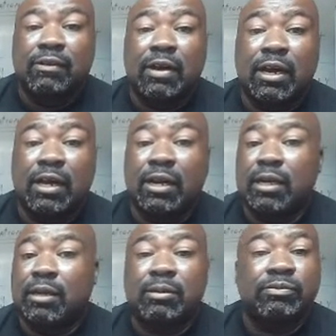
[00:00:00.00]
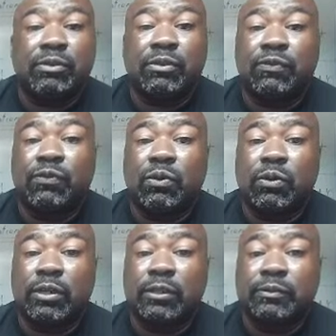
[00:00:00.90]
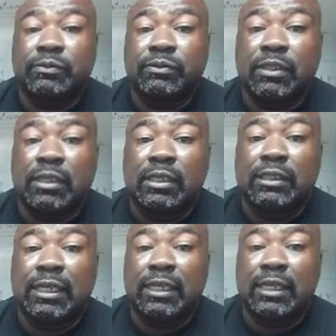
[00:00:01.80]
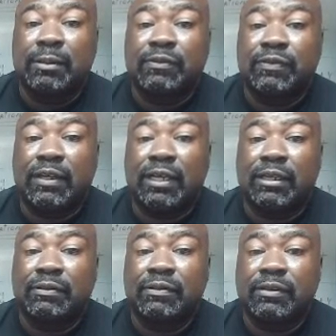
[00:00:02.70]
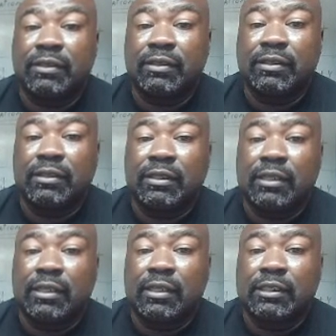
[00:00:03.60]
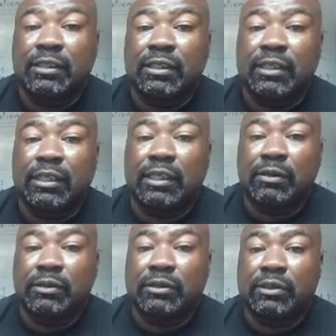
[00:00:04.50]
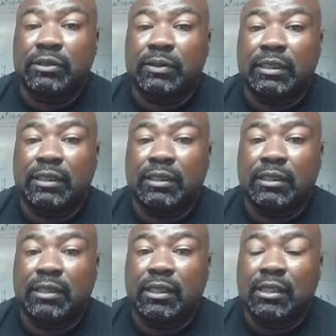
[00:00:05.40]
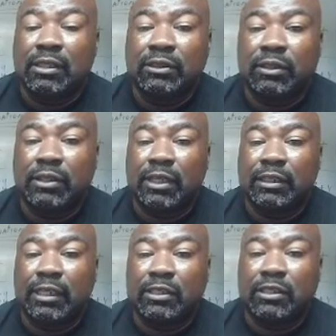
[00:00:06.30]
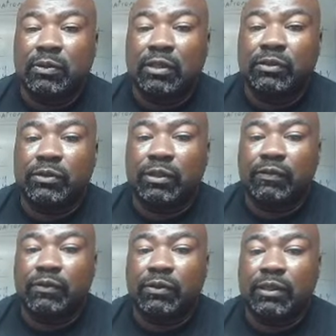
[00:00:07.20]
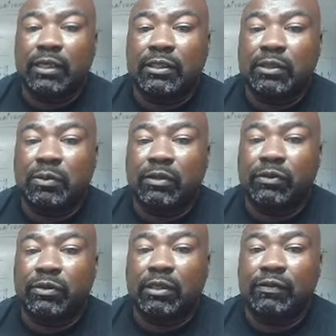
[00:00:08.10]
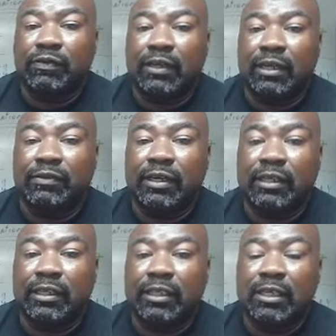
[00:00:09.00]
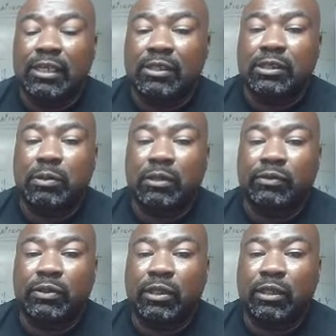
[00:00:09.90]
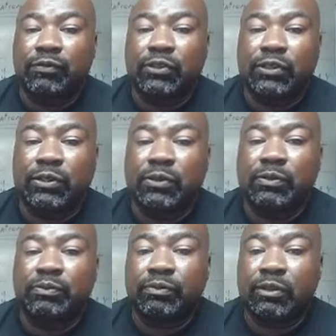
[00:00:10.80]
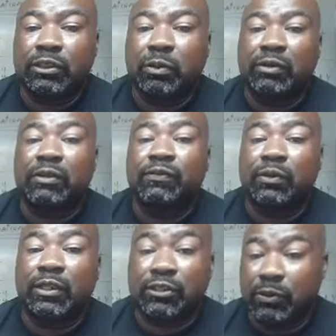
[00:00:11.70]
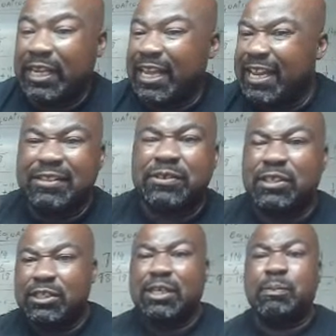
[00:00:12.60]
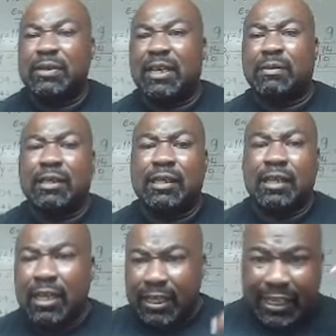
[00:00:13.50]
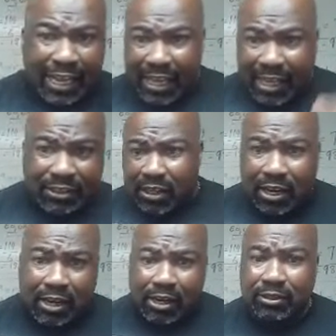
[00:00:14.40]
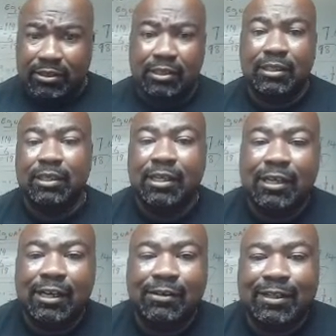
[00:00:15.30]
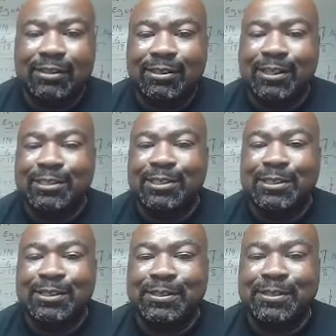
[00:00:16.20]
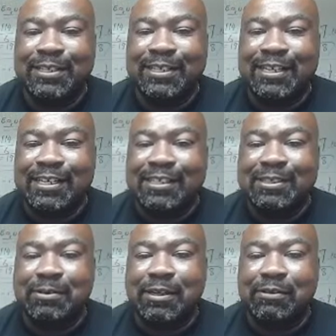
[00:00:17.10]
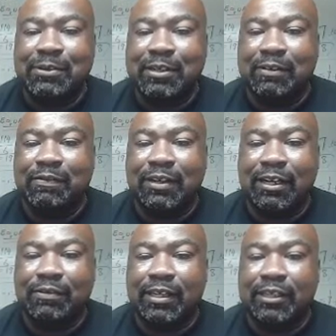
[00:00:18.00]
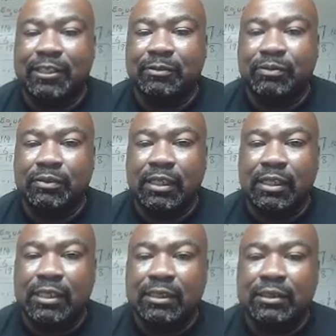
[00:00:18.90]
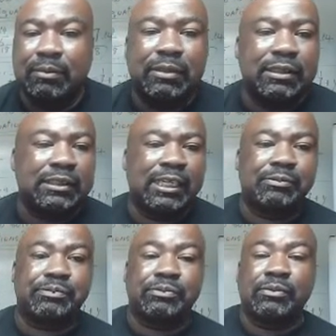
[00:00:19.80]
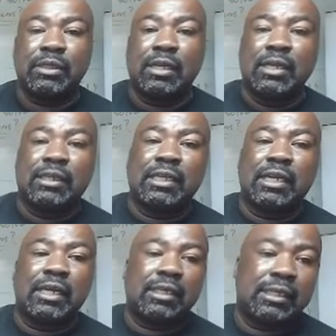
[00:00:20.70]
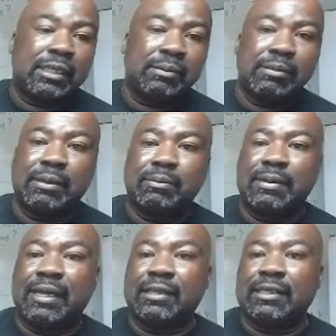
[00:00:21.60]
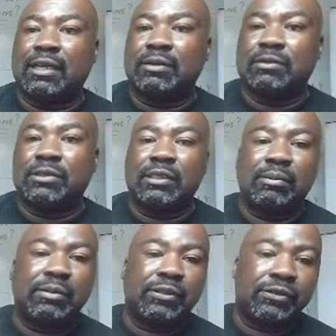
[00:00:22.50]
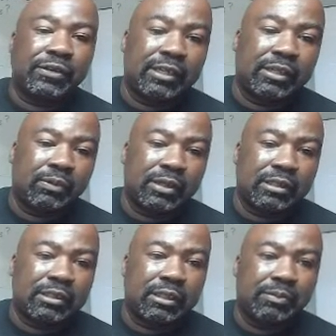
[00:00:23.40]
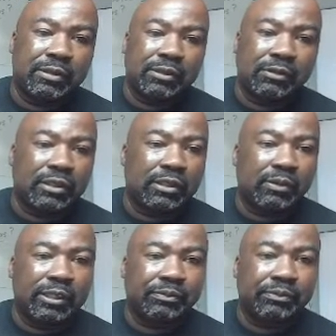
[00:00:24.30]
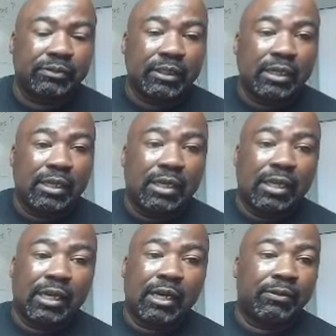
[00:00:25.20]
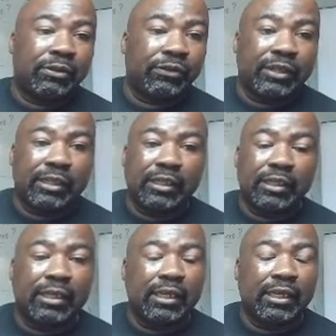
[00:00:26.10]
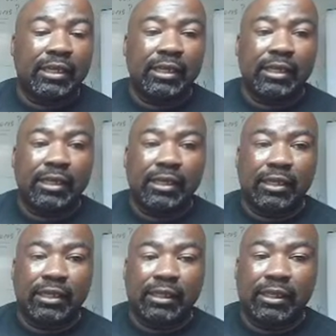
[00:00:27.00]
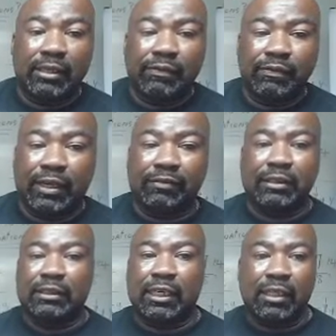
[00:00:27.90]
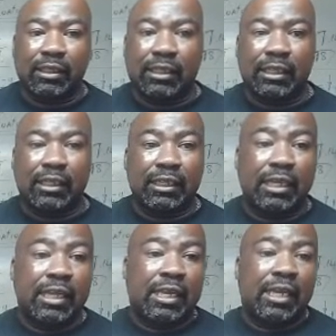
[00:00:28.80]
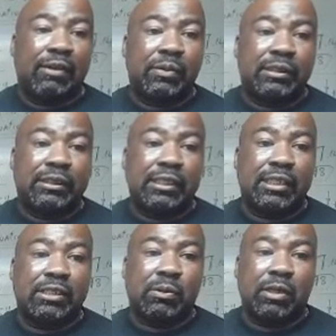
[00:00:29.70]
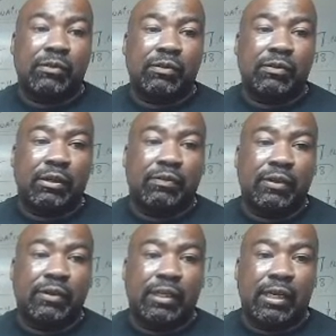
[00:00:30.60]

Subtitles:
4 times 5 is going to equal to 20. So you're going to take the square root of 4 and the square root of 5 right here. Square root of 2, square root of 4 is 2. The answers are jumping at me. The answers. All right, so it's 2. Square root of 5 right here. Simple as that. Now, get back down to number 3. We're going to jump into it really quick. 3 and 5. Let's take a look at it. If we say the square root of